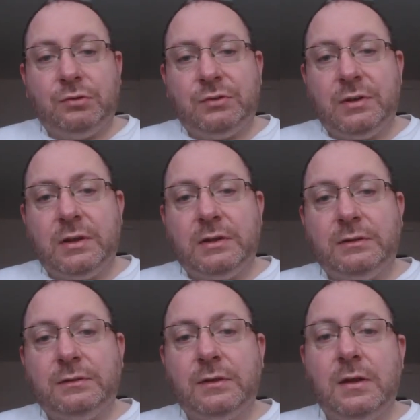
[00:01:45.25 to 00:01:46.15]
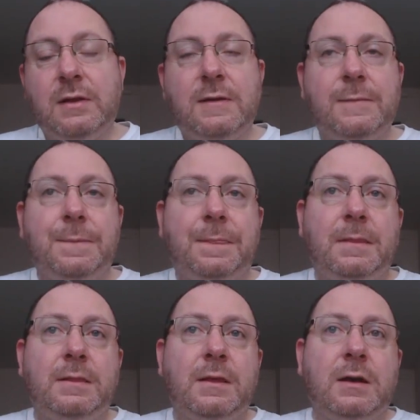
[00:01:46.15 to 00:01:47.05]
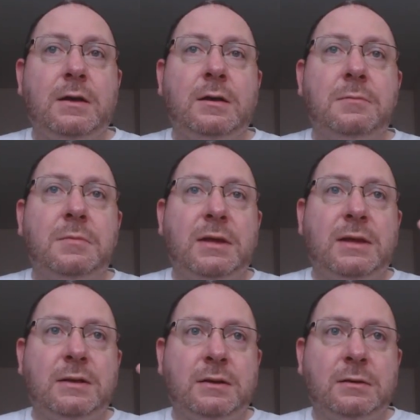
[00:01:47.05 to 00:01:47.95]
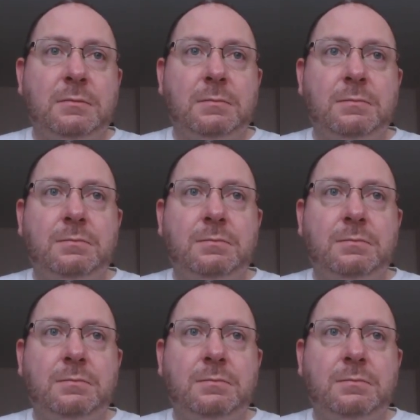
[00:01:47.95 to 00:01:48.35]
sneeze um, in a